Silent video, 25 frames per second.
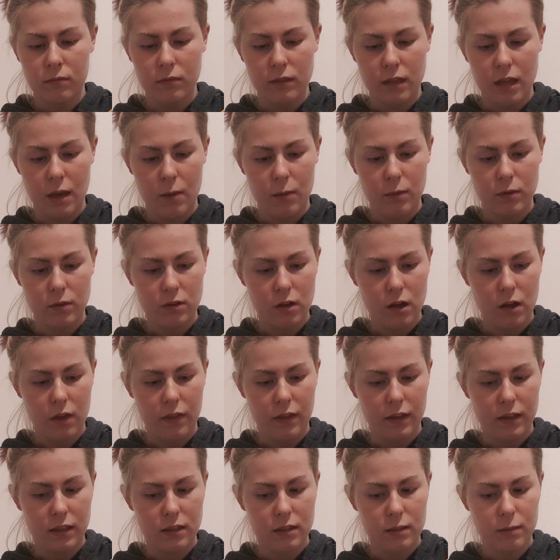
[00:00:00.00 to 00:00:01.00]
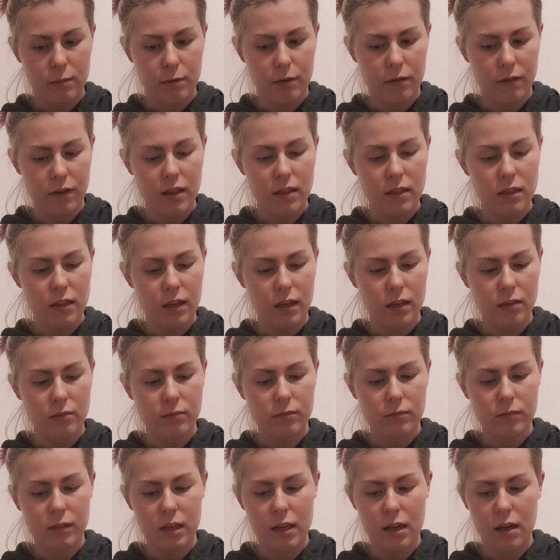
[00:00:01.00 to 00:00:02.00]
There was nothing to prevent thee,
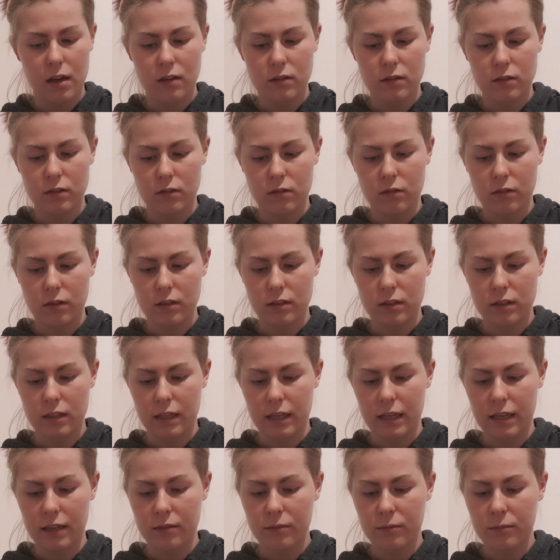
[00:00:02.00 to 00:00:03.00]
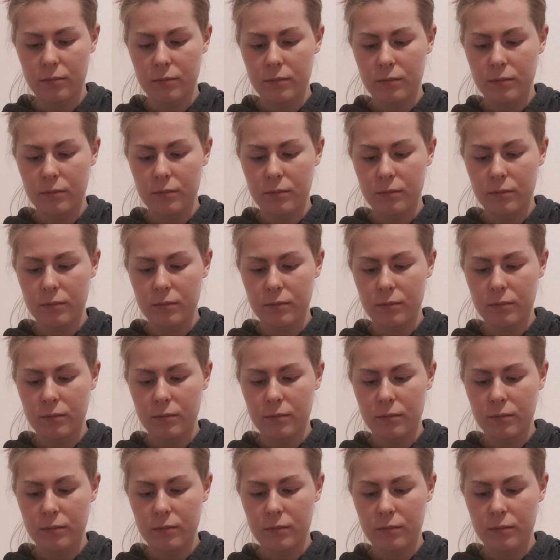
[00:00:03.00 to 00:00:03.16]
he answered crustily.